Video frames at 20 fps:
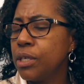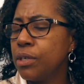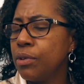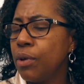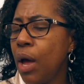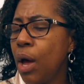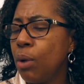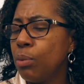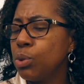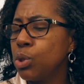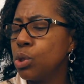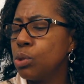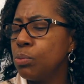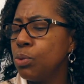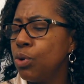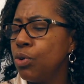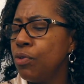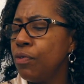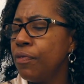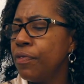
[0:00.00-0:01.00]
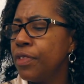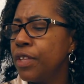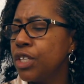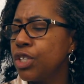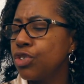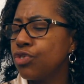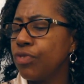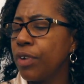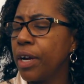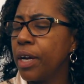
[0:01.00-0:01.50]
to help smooth the
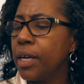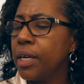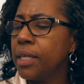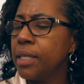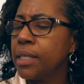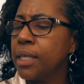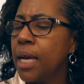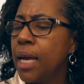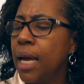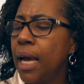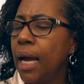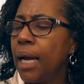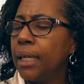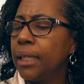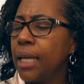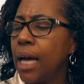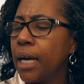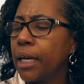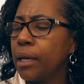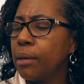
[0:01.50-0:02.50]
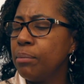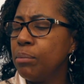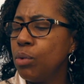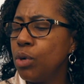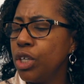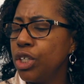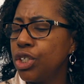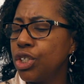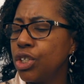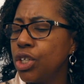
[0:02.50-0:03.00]
strands and lock in
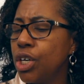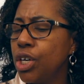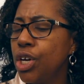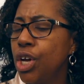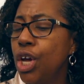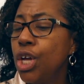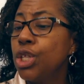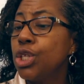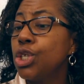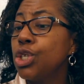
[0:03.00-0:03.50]
moisture,